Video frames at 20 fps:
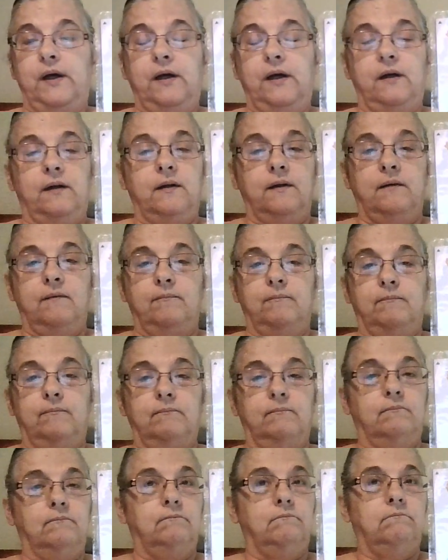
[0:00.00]
and
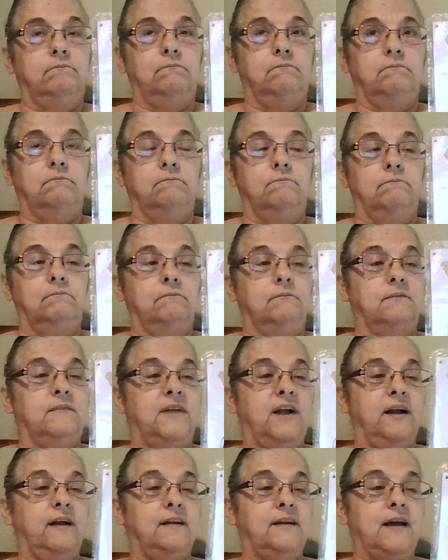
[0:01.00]
I
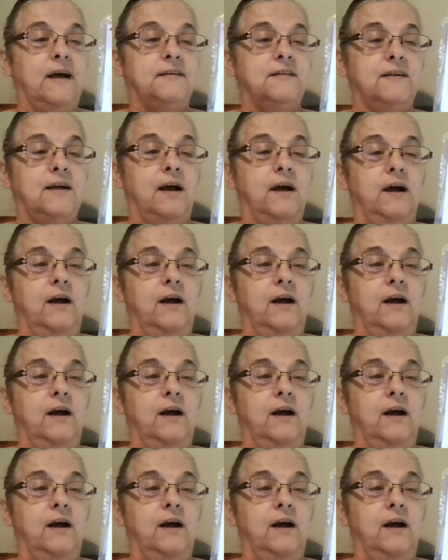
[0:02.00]
think that's